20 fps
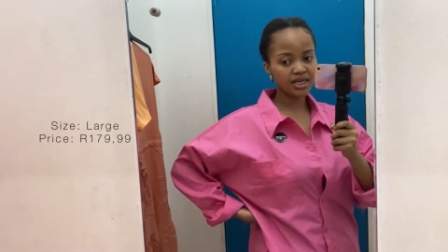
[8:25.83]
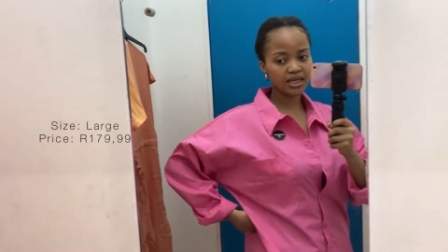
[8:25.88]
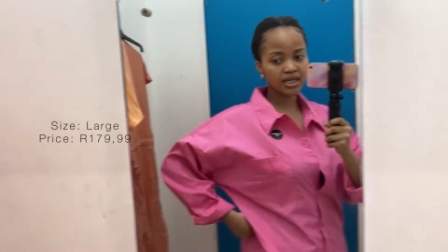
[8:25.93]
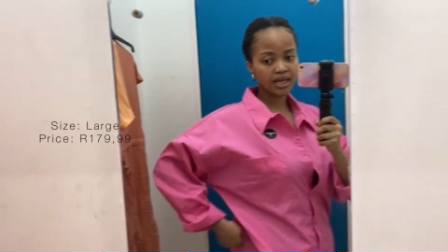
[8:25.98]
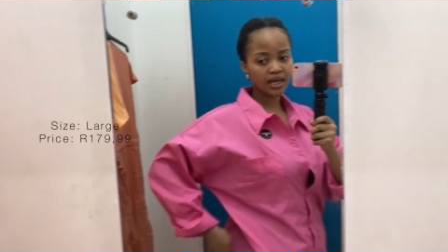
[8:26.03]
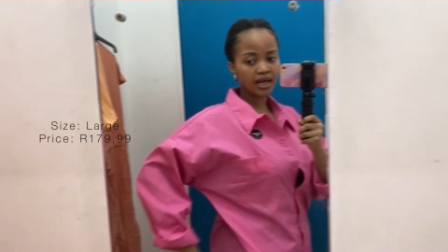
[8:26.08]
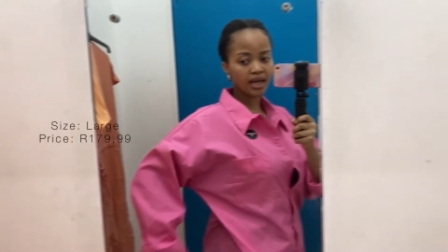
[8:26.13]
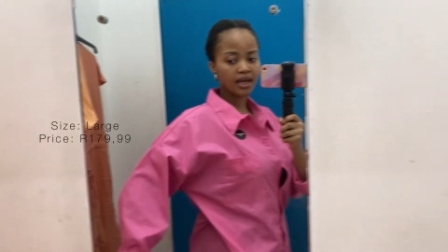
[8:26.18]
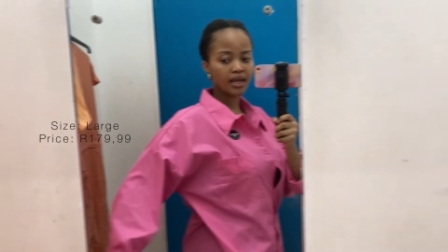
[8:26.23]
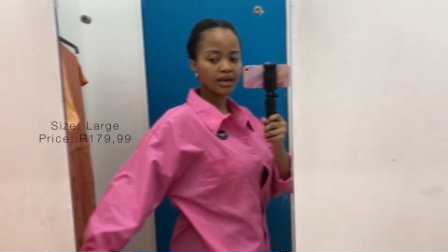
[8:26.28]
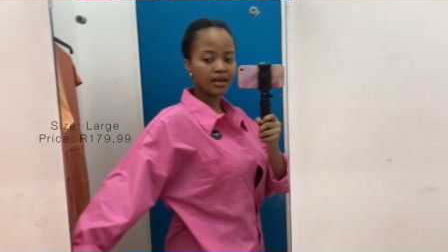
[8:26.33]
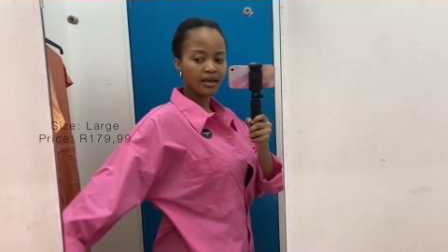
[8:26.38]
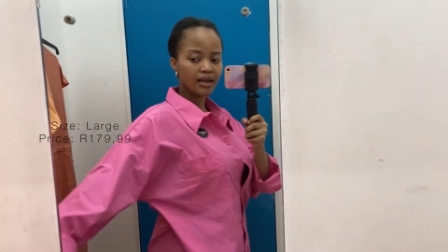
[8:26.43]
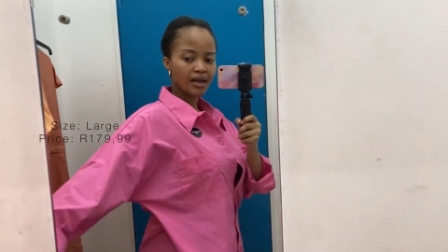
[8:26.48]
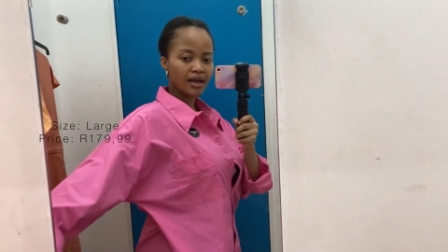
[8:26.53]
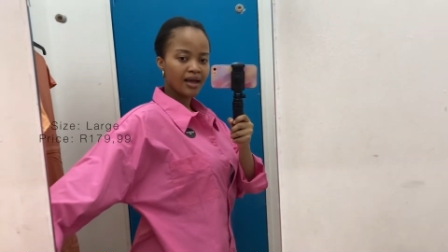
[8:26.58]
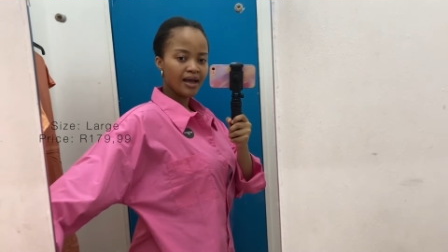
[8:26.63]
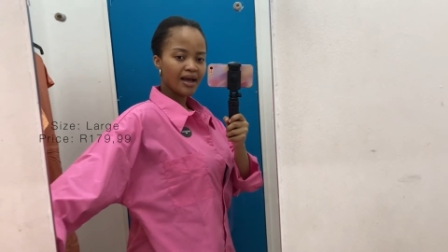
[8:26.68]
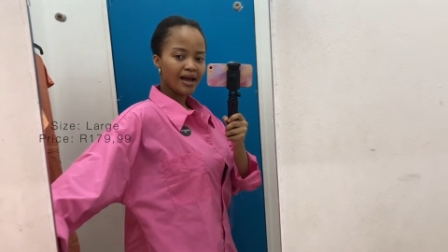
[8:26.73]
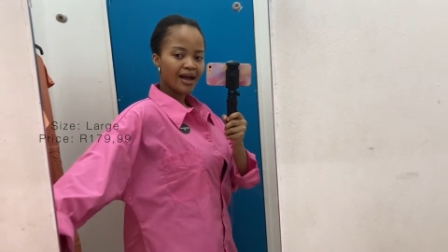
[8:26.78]
again
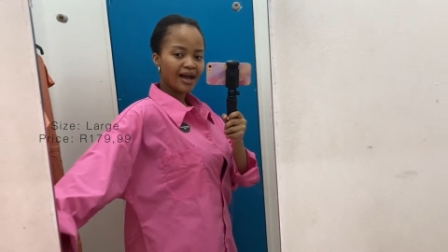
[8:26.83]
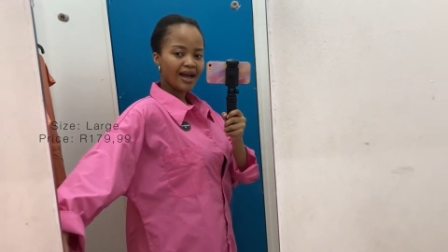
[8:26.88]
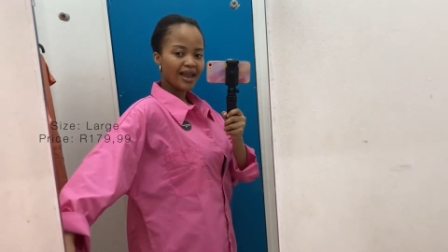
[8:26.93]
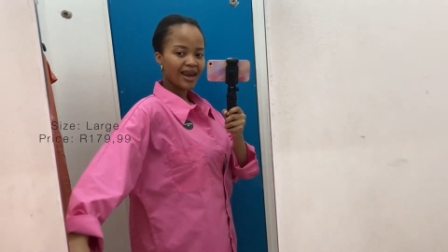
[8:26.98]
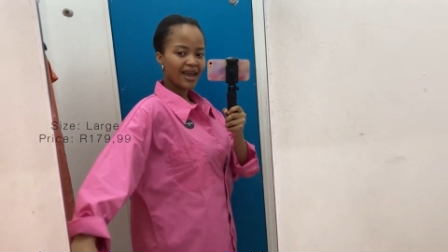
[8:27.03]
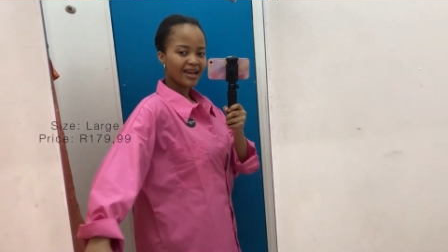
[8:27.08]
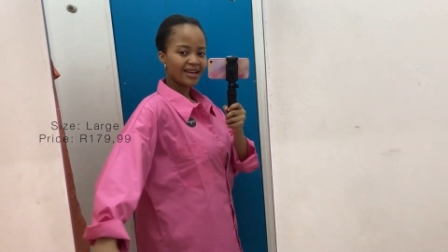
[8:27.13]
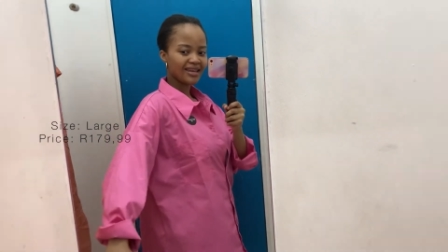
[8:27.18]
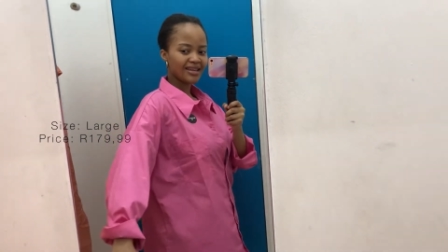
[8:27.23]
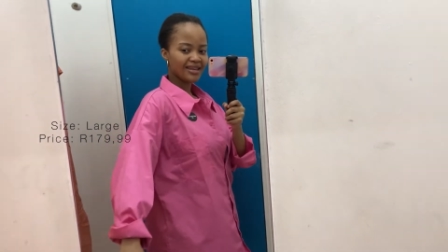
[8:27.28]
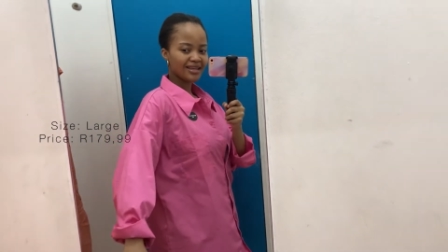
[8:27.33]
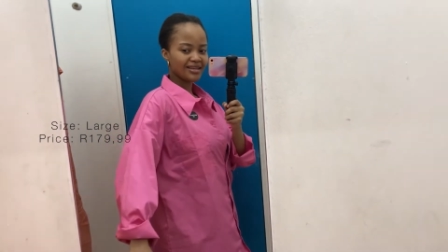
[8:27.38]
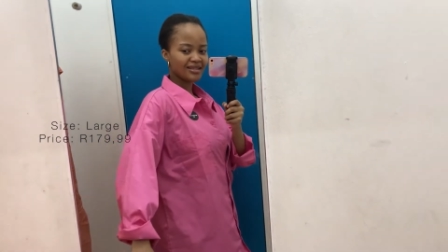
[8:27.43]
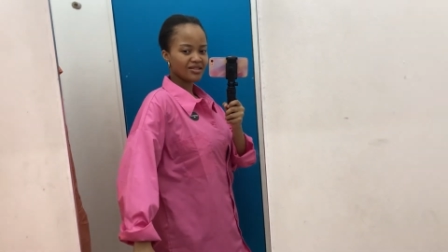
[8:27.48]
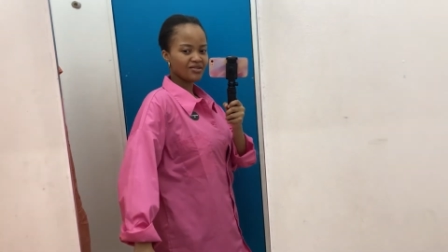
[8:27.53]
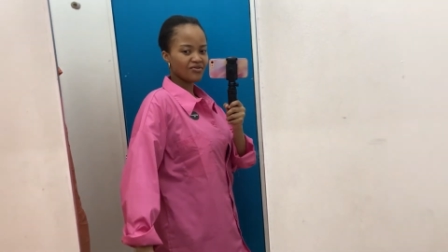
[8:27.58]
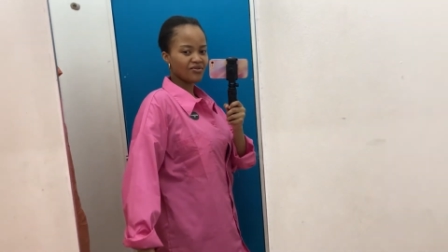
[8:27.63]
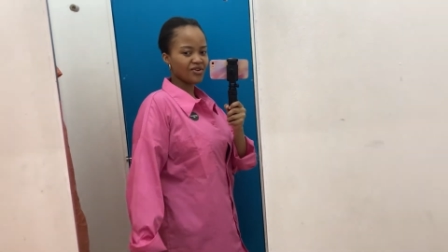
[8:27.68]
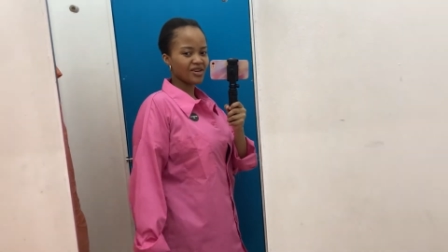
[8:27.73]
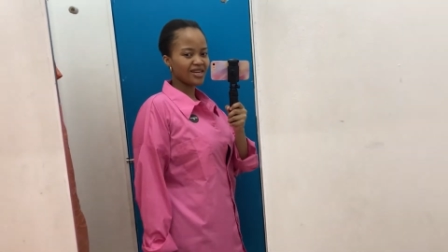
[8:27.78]
i like it
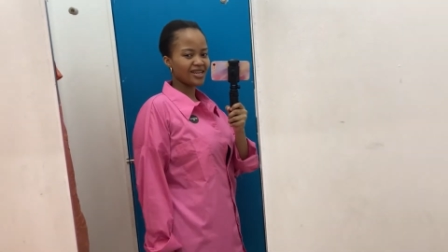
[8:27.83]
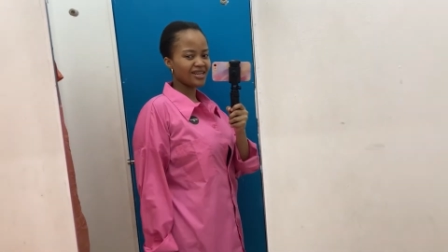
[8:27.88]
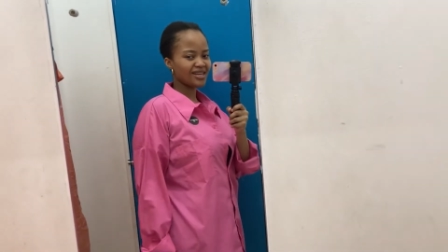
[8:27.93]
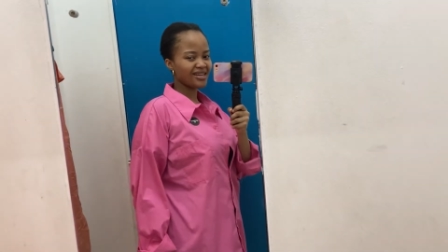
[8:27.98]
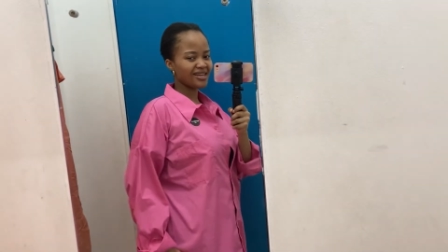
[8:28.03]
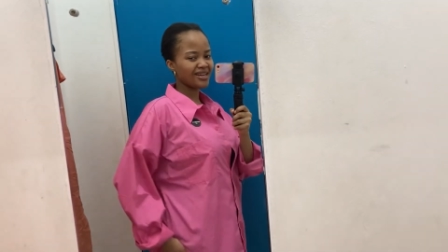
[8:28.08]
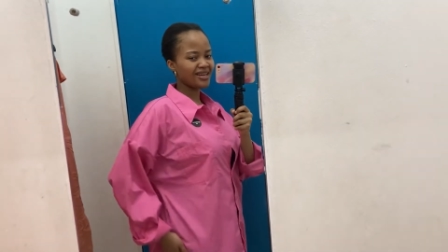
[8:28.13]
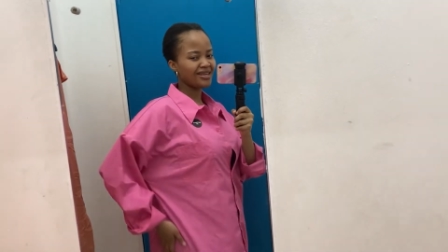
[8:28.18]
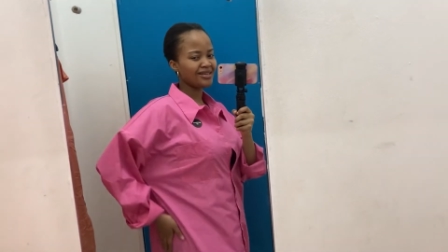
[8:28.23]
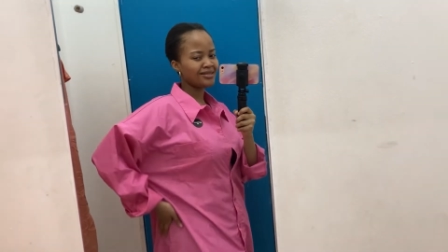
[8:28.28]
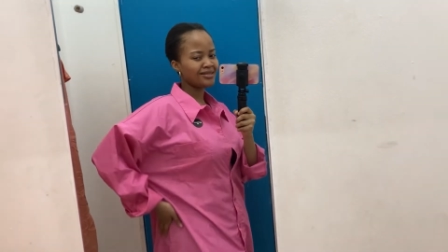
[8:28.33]
it's very